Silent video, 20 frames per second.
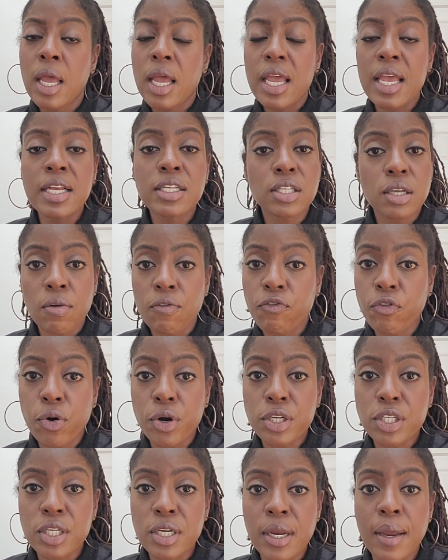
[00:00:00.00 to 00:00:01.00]
It's
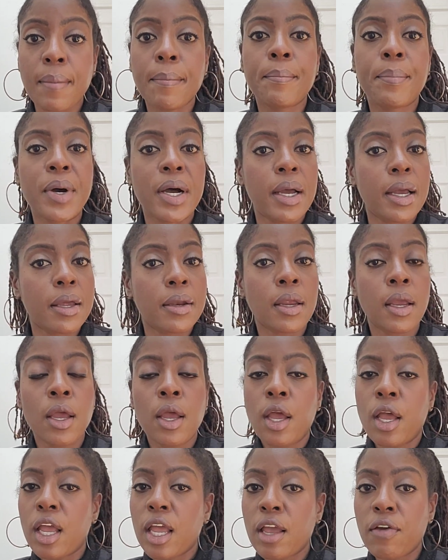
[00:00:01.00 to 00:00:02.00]
unfortunate, but
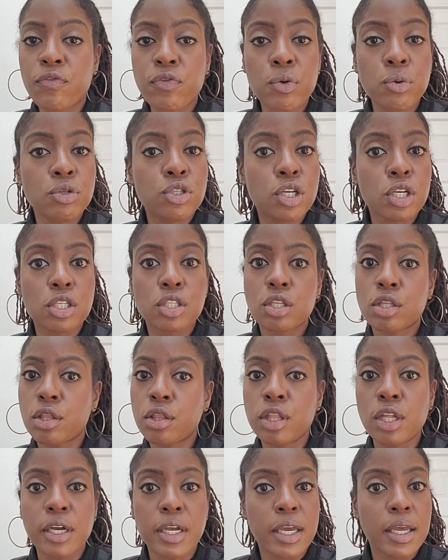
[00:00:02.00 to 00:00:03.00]
if you just
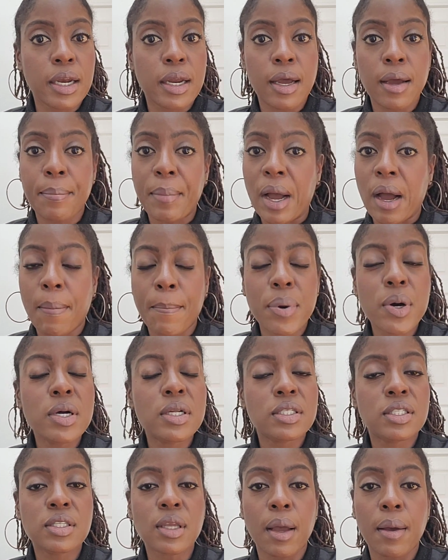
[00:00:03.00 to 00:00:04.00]
look it up, I'll
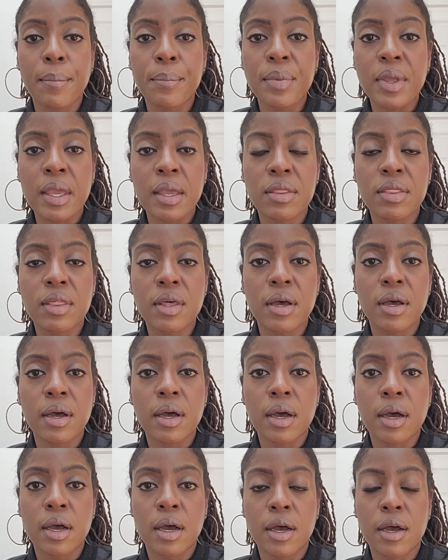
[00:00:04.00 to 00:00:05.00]
put some in
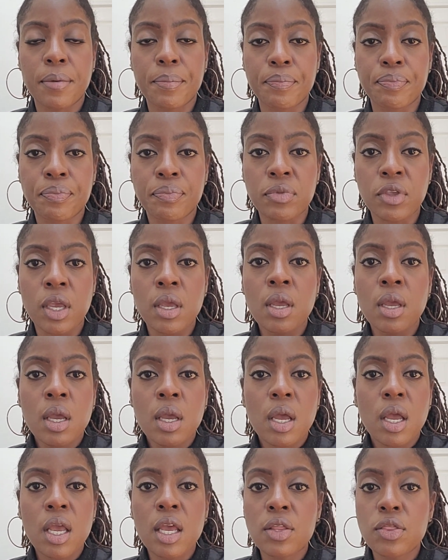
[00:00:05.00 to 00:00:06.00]
the
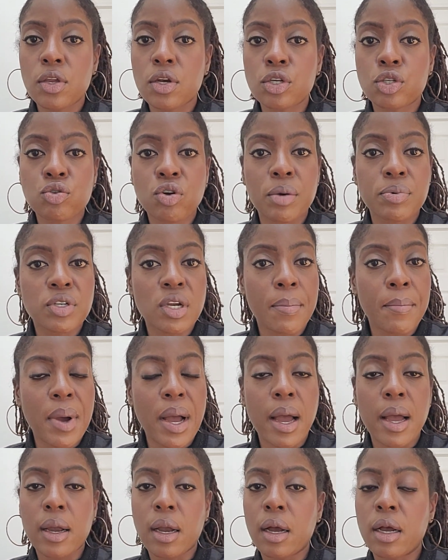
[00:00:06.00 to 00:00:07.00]
description
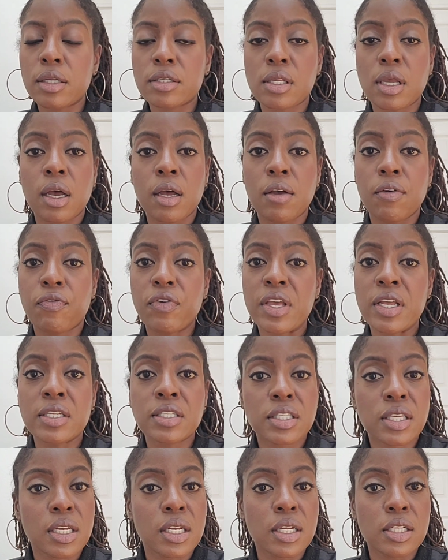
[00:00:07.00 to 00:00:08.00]
box of
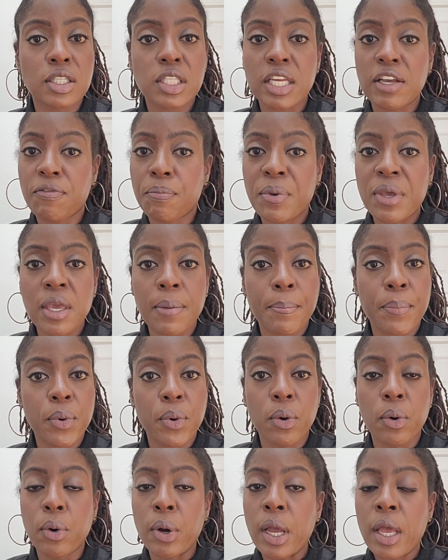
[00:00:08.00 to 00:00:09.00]
incidents of
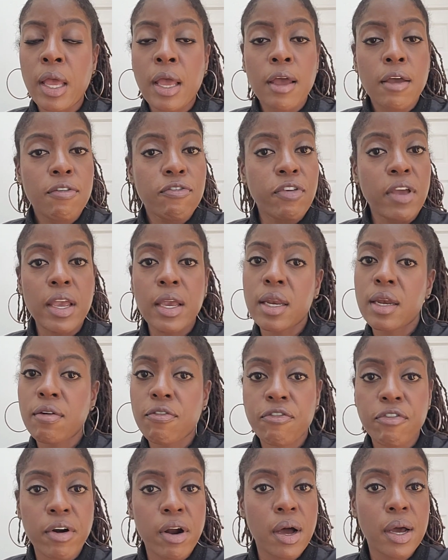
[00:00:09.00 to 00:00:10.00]
people faking and
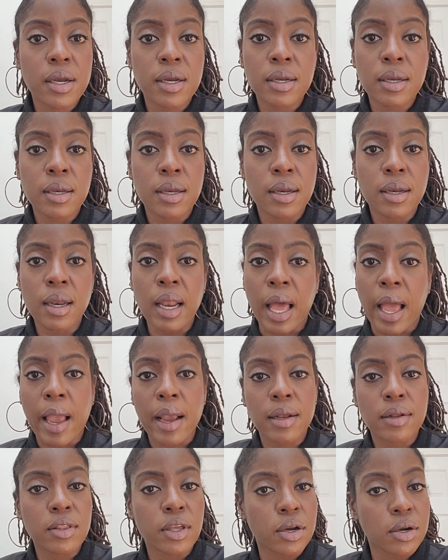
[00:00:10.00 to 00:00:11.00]
frauding
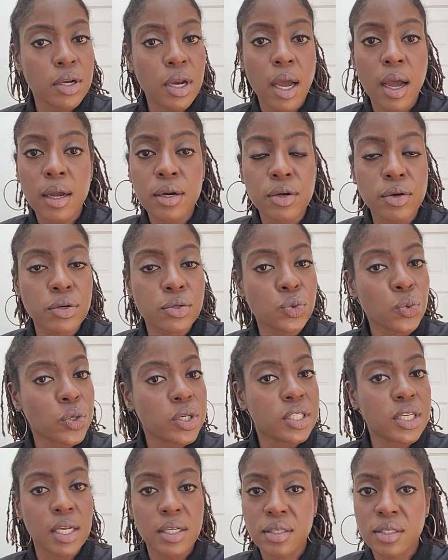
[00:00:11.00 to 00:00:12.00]
like they're doctors or
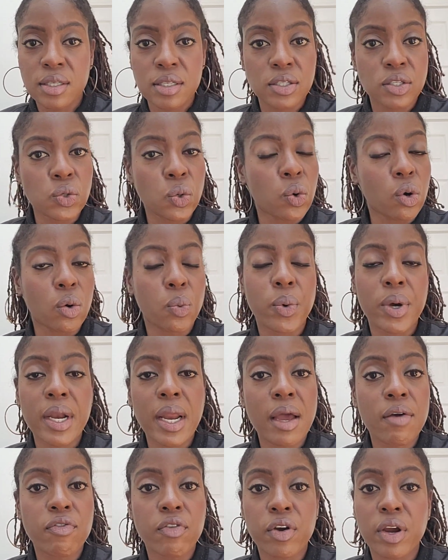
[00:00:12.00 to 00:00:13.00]
dentists or
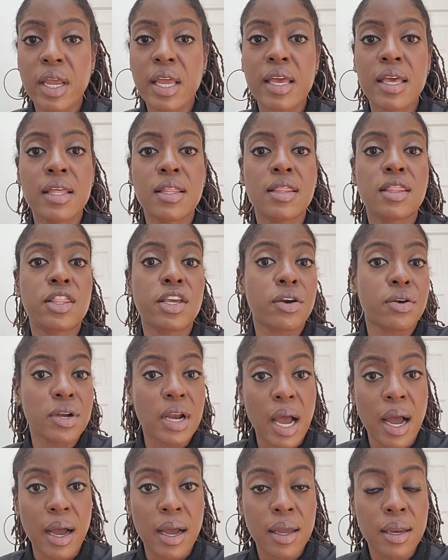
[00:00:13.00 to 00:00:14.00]
whatever, and they're
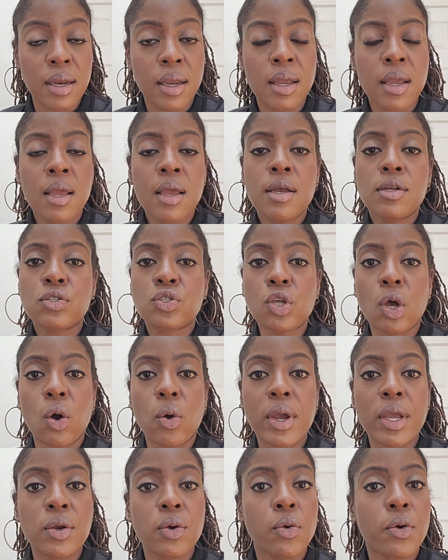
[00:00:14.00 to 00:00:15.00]
not.
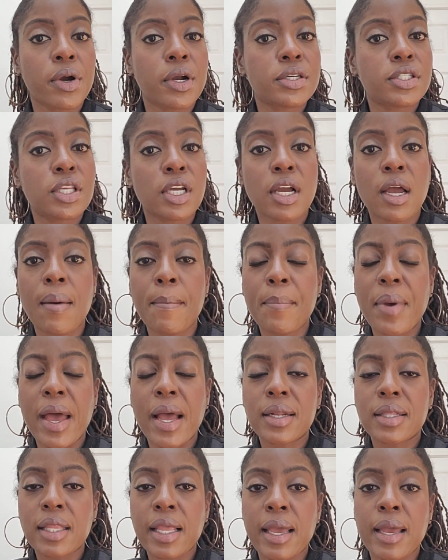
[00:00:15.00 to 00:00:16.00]
So in order to
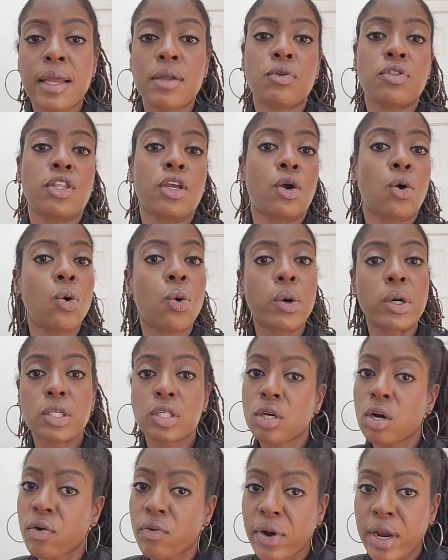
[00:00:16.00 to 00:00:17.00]
combat that, the course
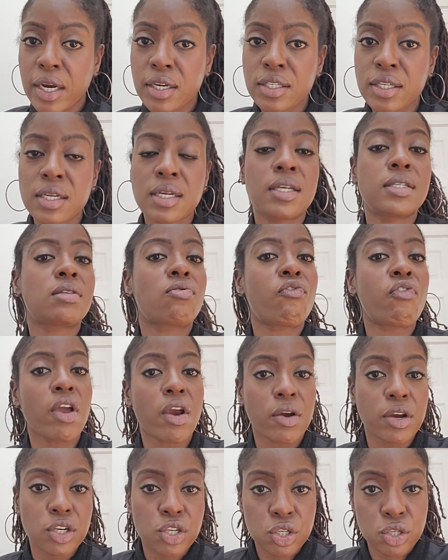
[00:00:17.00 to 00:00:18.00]
correction is
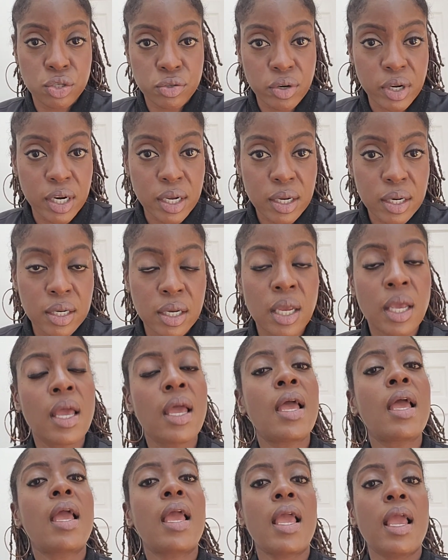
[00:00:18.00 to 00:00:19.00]
very strict,
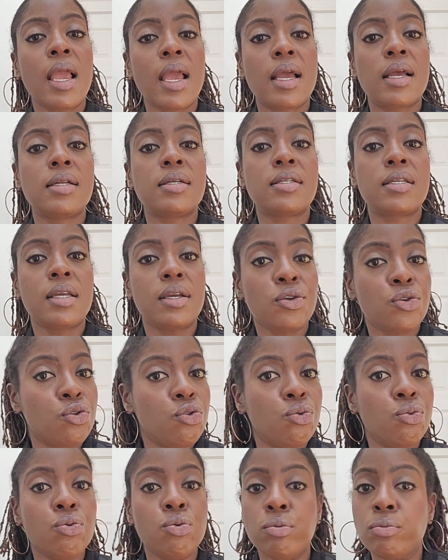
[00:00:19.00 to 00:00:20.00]
and
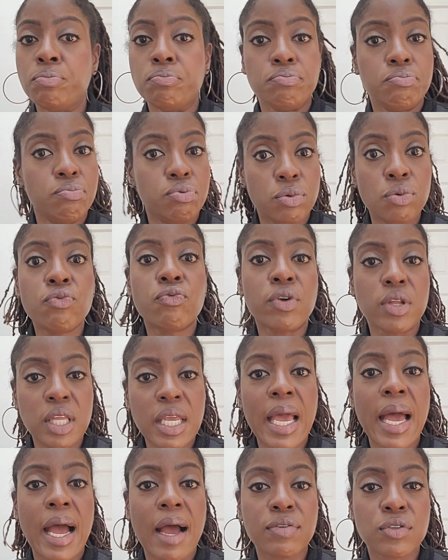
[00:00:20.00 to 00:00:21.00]
you
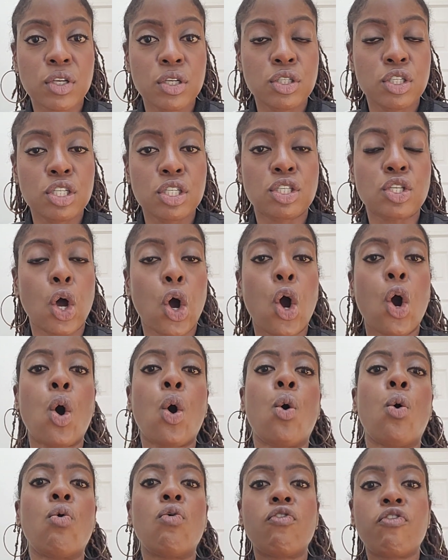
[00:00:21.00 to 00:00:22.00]
really have to just
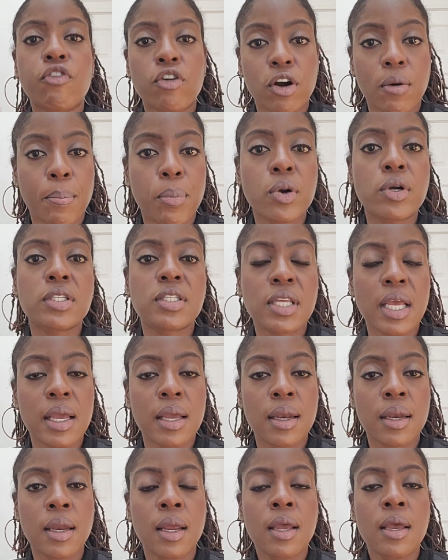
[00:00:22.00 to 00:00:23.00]
over
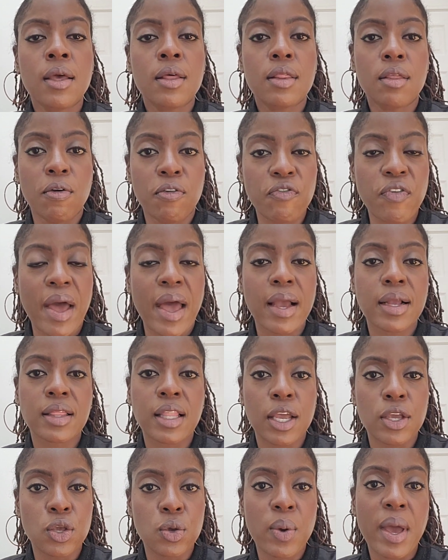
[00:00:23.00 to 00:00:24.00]
present the fact
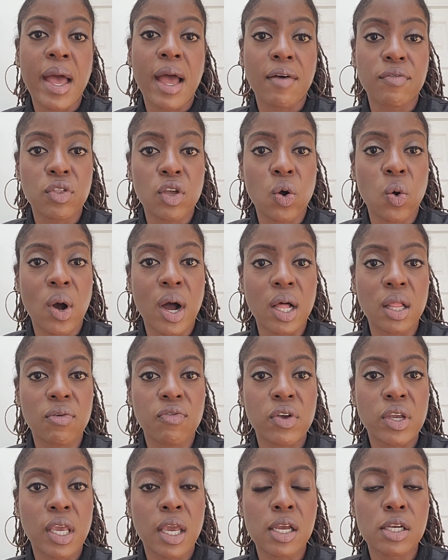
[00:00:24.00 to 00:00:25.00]
that you have the
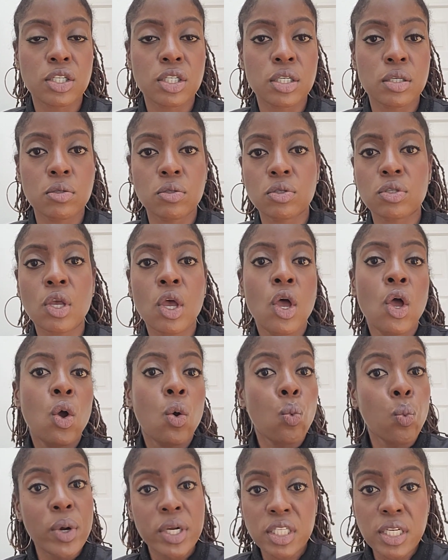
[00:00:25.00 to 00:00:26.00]
qualifications,
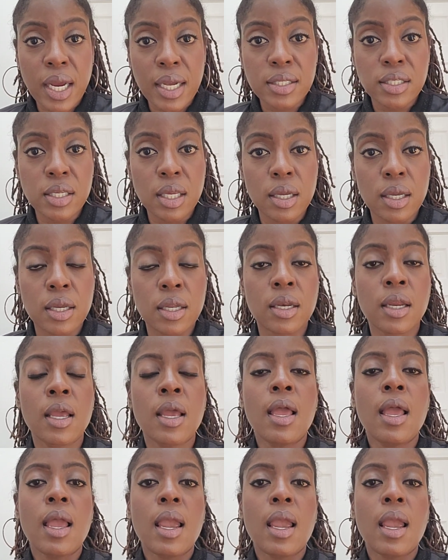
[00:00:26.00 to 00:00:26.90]
which I did.